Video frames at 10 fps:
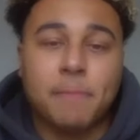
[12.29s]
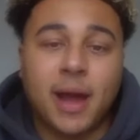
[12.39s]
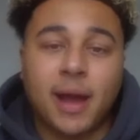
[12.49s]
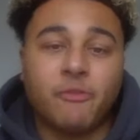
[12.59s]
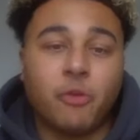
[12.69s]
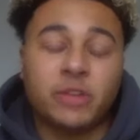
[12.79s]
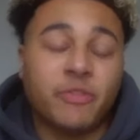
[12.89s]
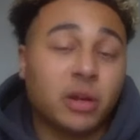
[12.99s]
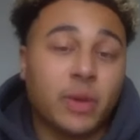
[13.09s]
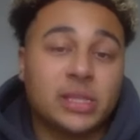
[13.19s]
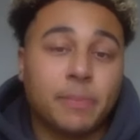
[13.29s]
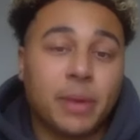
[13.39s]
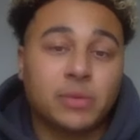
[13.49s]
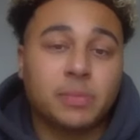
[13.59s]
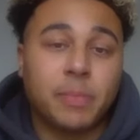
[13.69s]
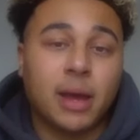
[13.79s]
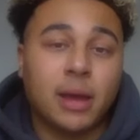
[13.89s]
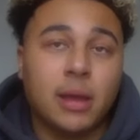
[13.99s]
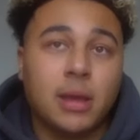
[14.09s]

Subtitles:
back, I've always found a way to bounce back.